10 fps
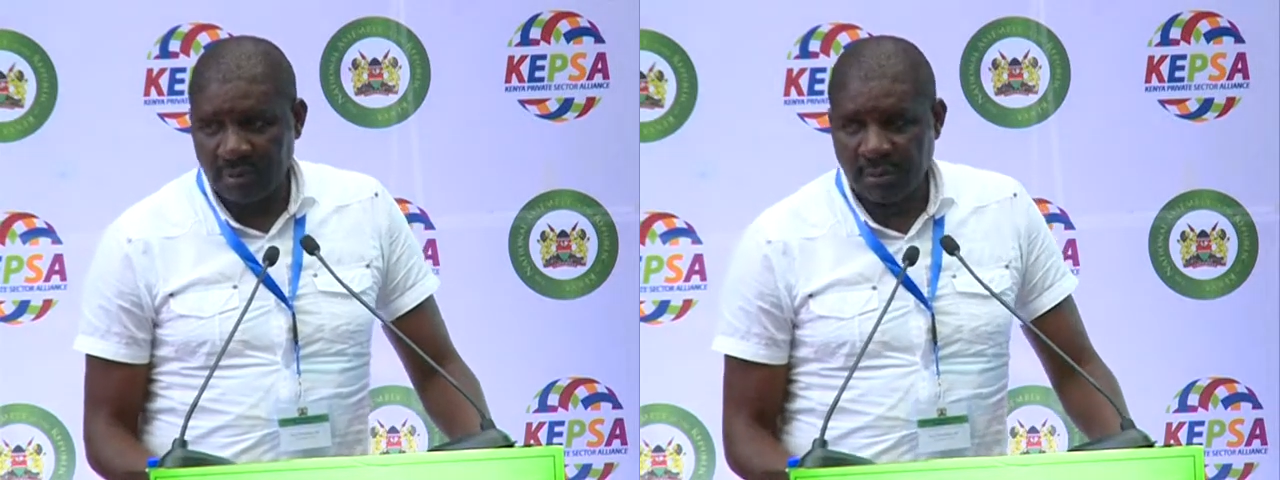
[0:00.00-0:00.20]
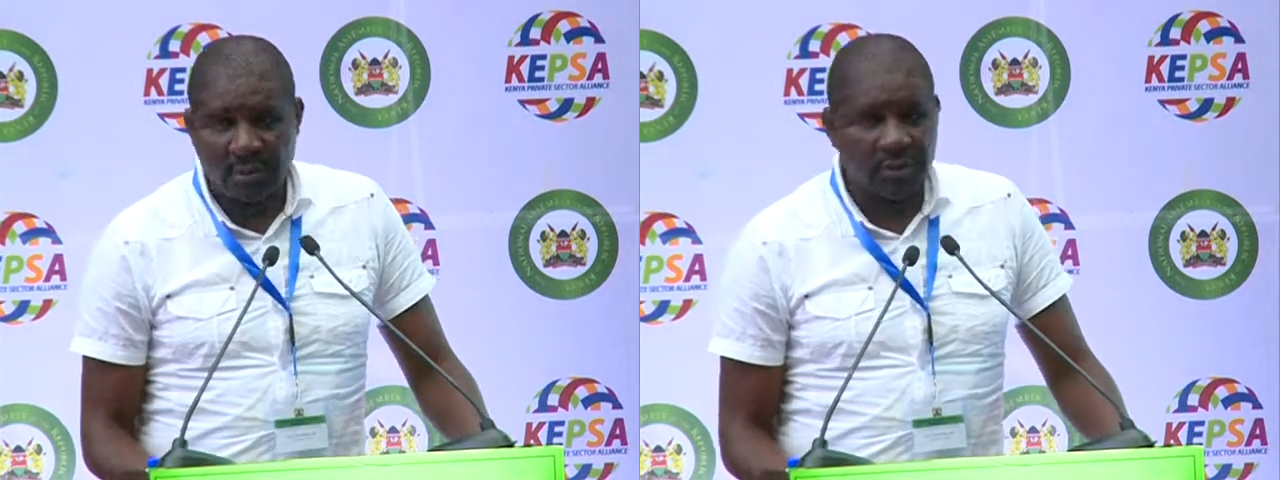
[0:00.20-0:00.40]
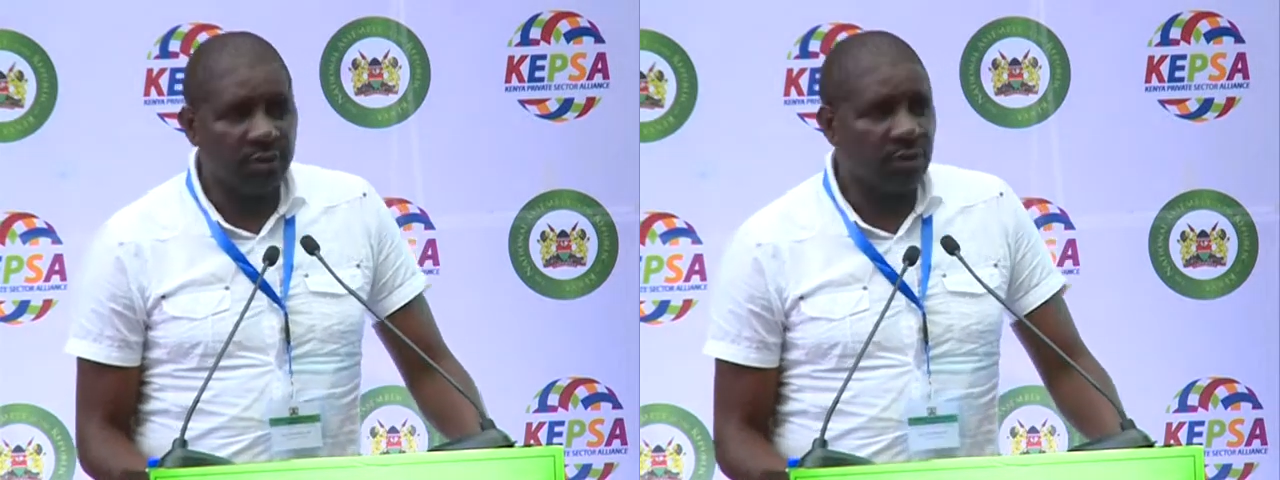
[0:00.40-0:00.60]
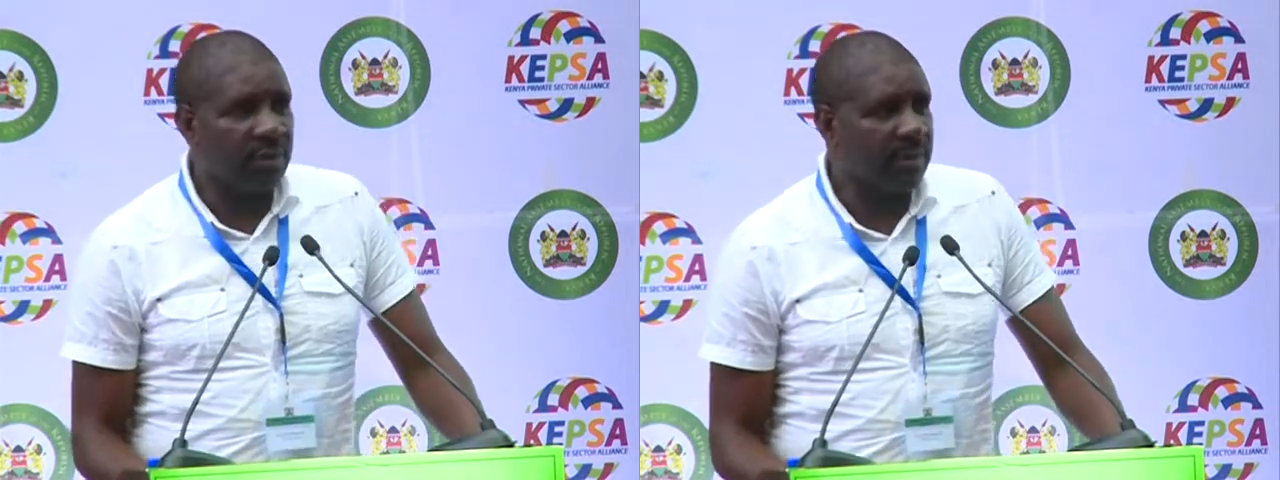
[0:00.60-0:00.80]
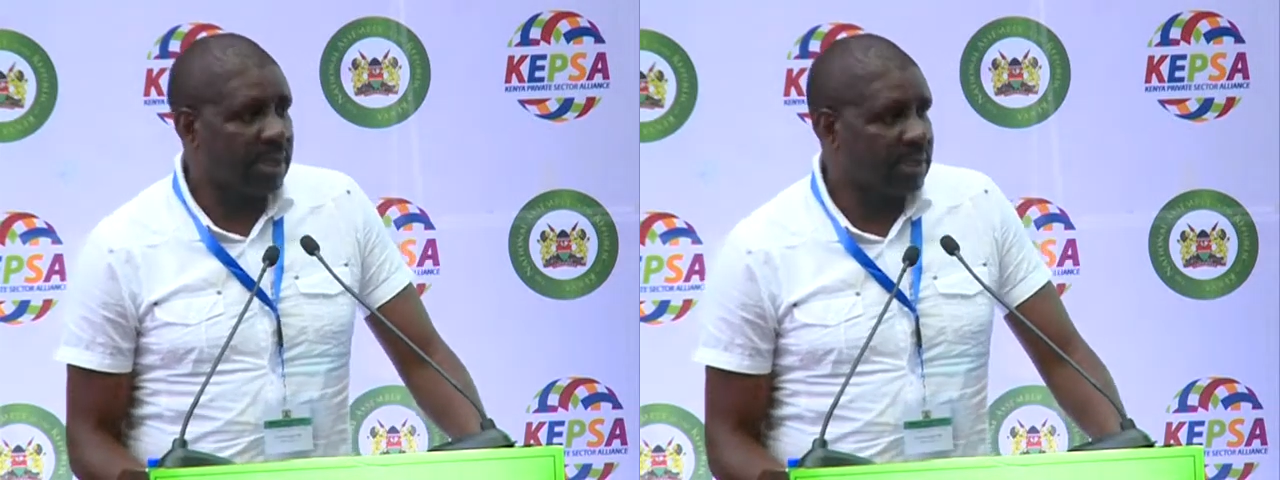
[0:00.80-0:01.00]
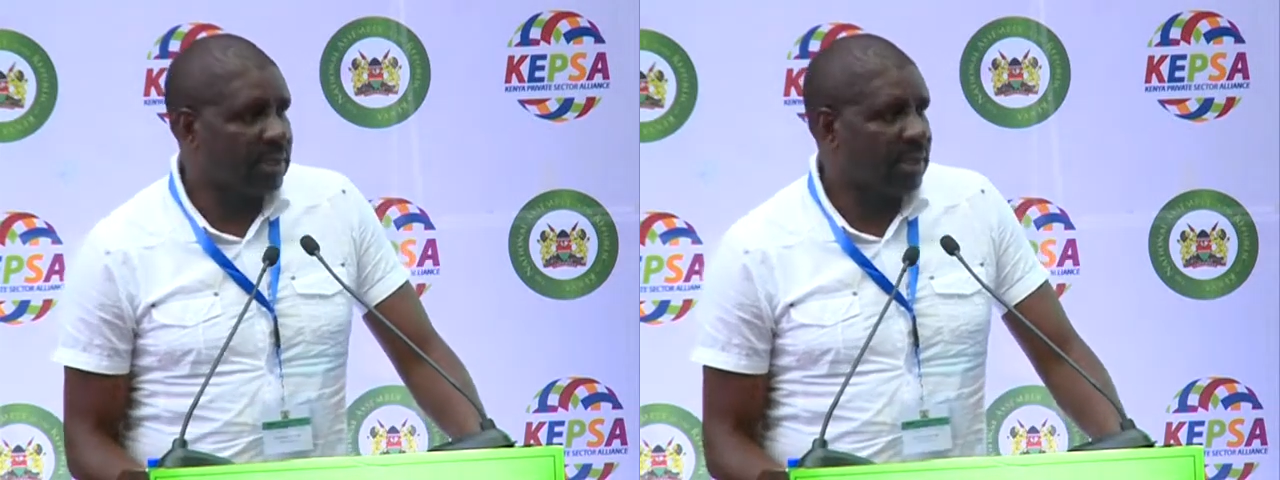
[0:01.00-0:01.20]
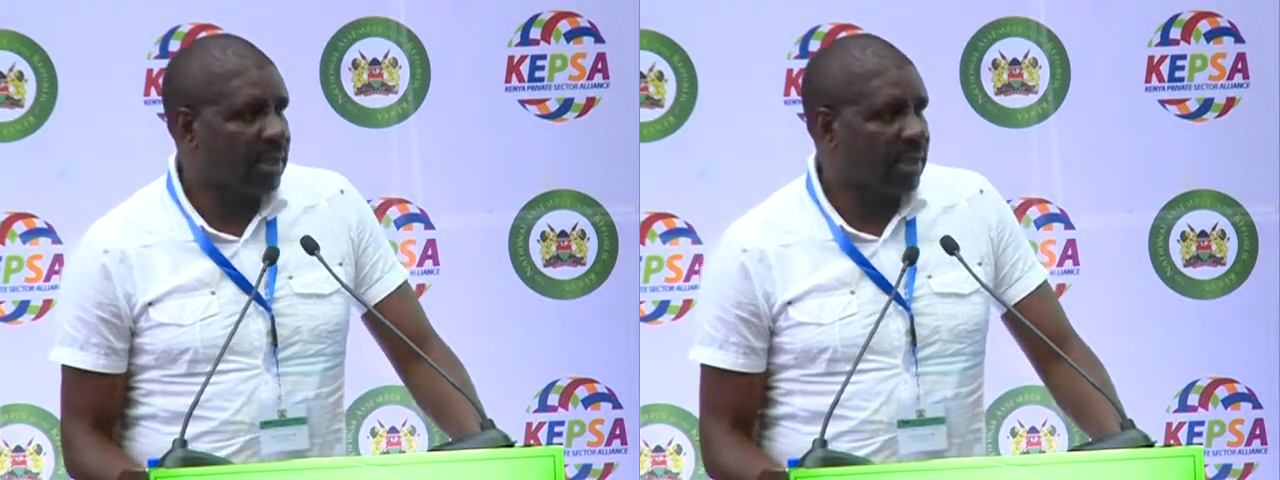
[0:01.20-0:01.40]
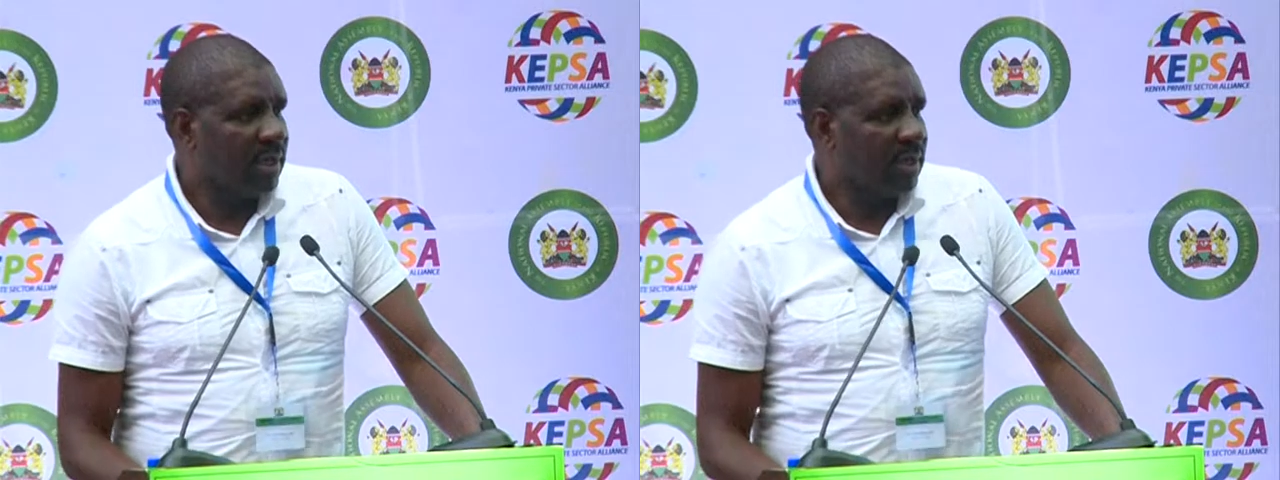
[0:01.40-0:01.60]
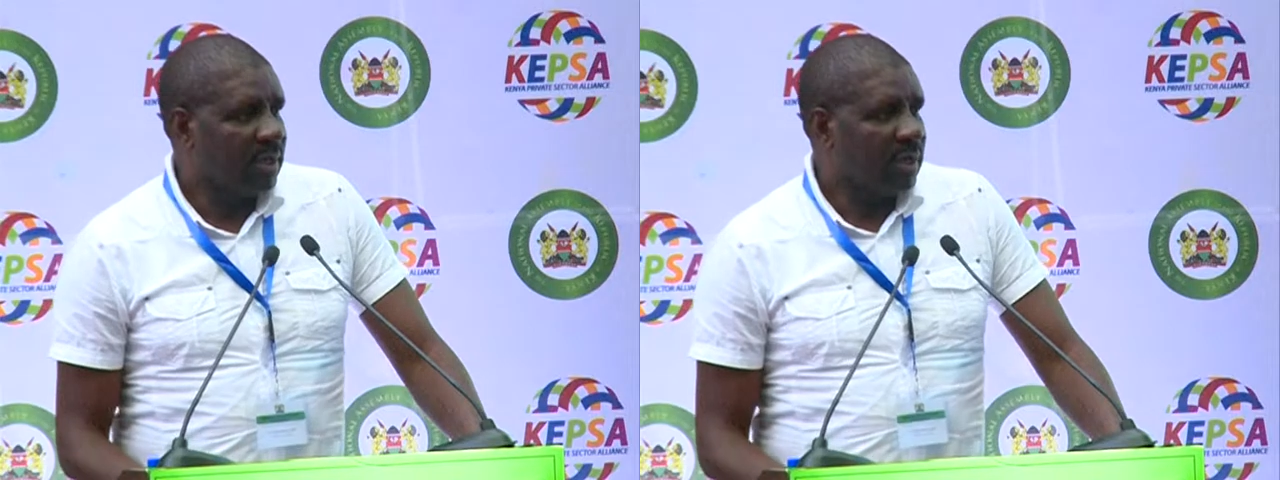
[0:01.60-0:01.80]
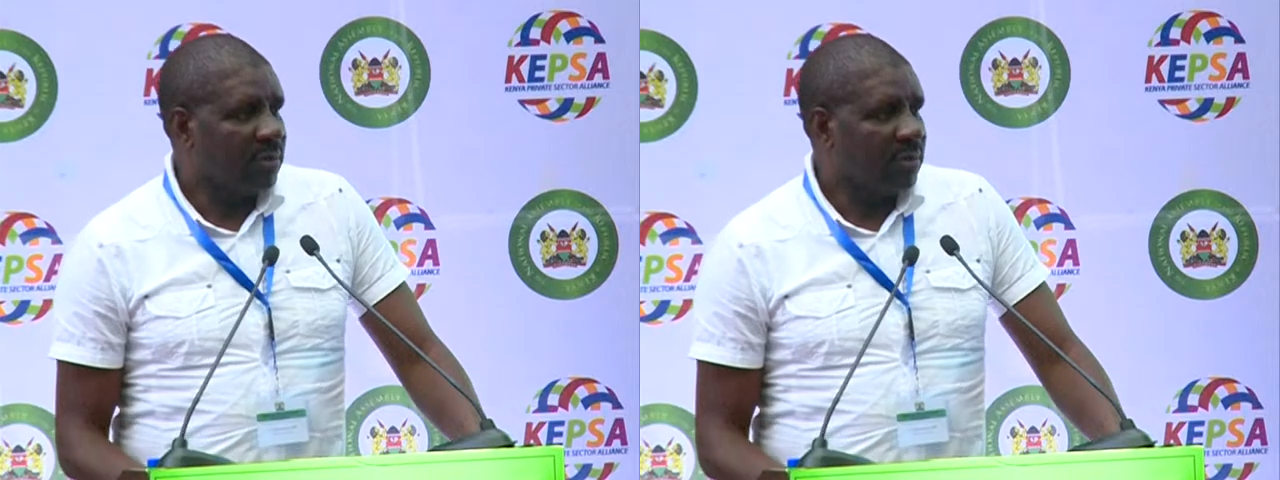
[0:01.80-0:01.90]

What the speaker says: With those few remarks, I